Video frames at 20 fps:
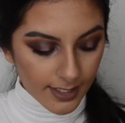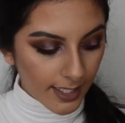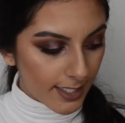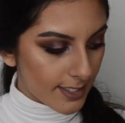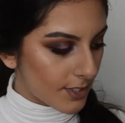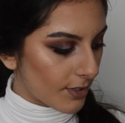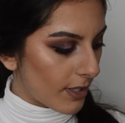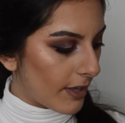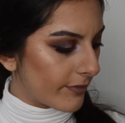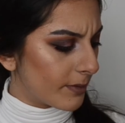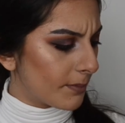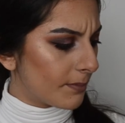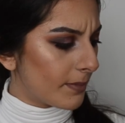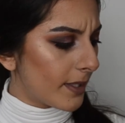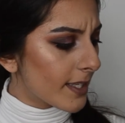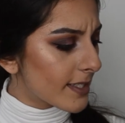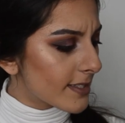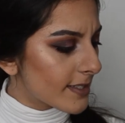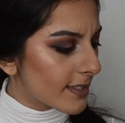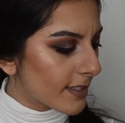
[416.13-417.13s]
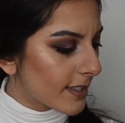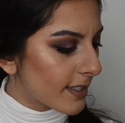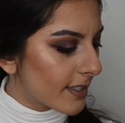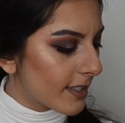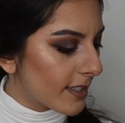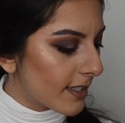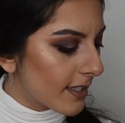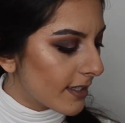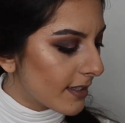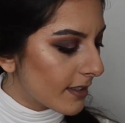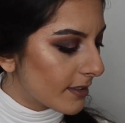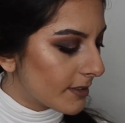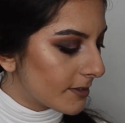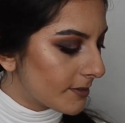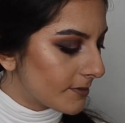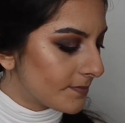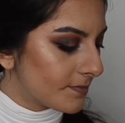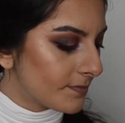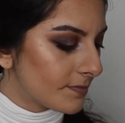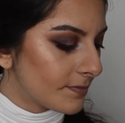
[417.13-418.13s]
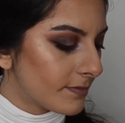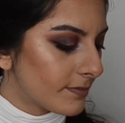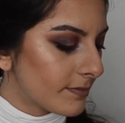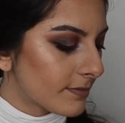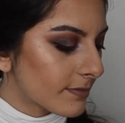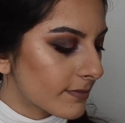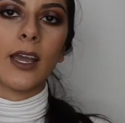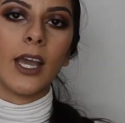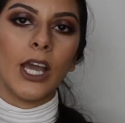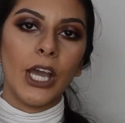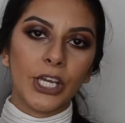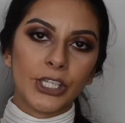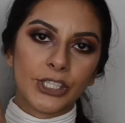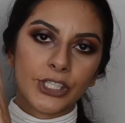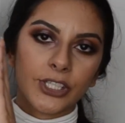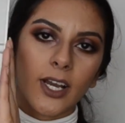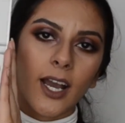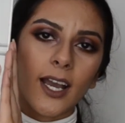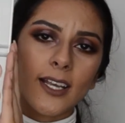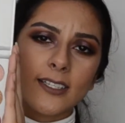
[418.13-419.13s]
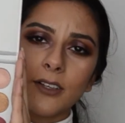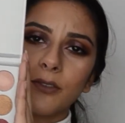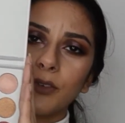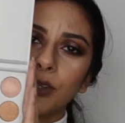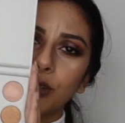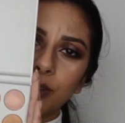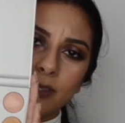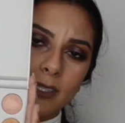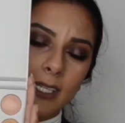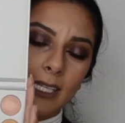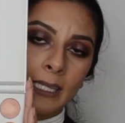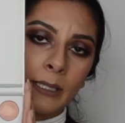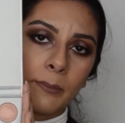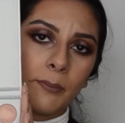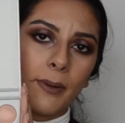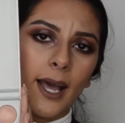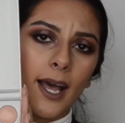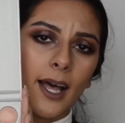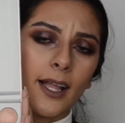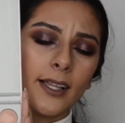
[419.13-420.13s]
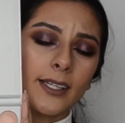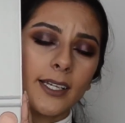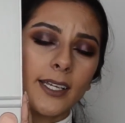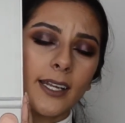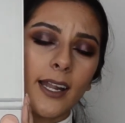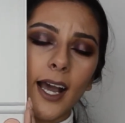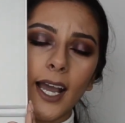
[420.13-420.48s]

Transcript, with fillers: I still have the plastic in. You guys have all seen the palette.